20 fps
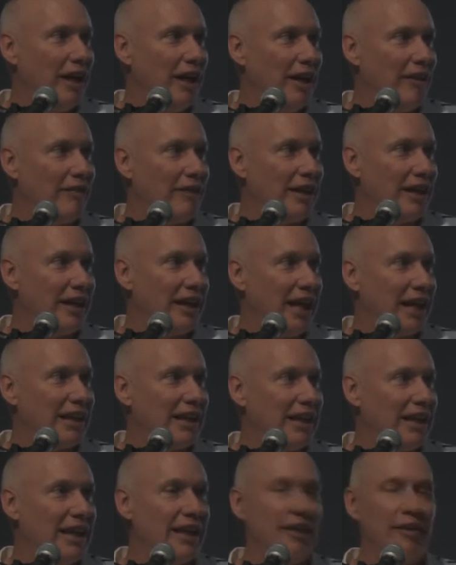of
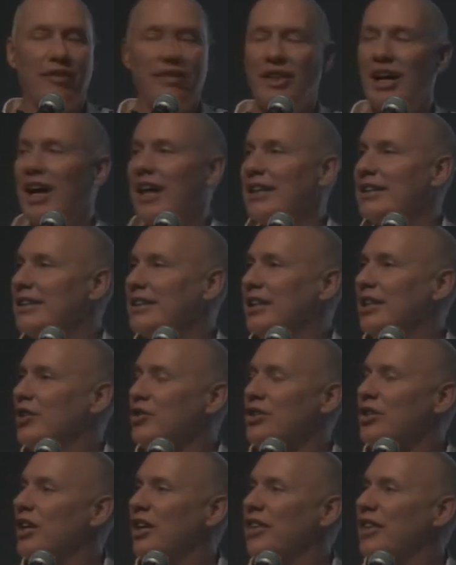connecting, of thoughts.
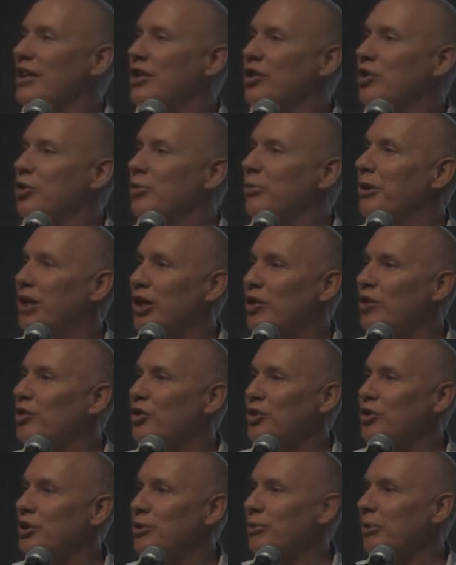There's nothing too big or
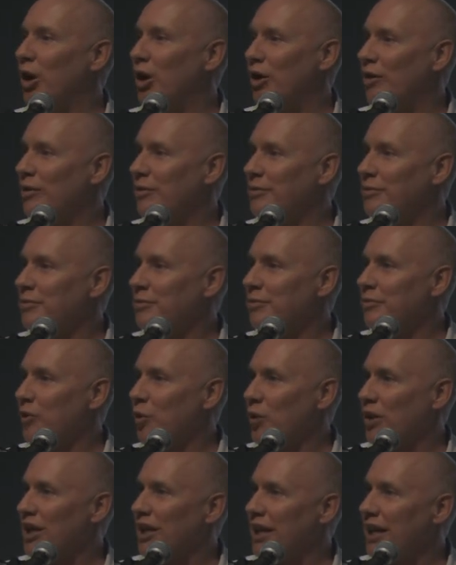too small.
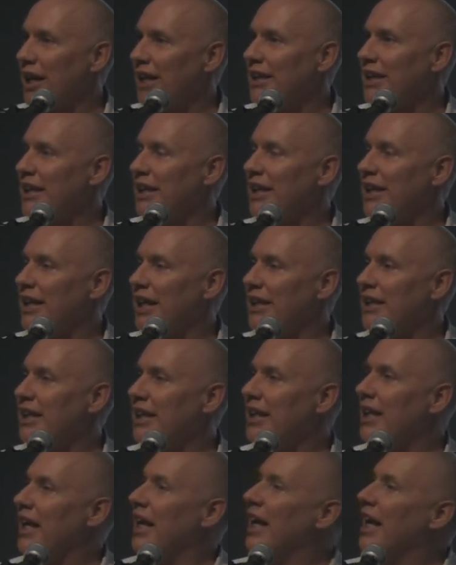We're connecting,
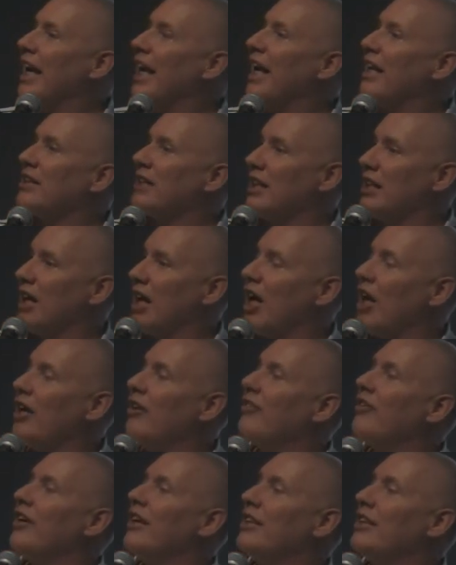connecting. It's a lot
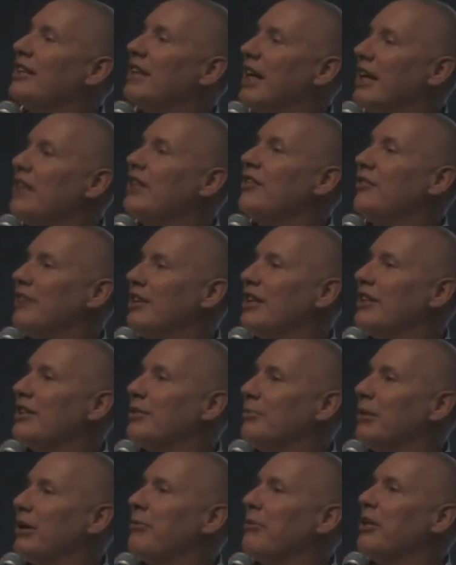of
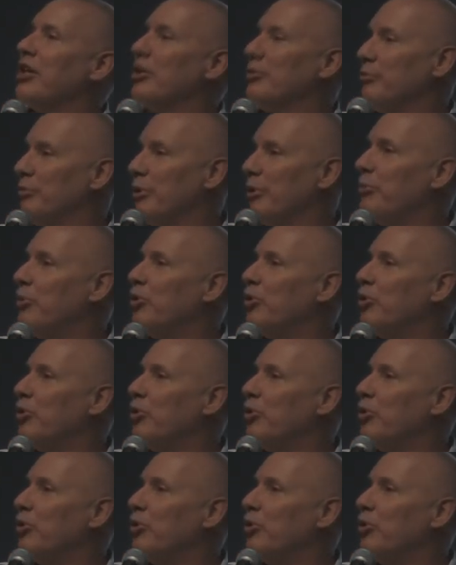attentiveness. Like the, the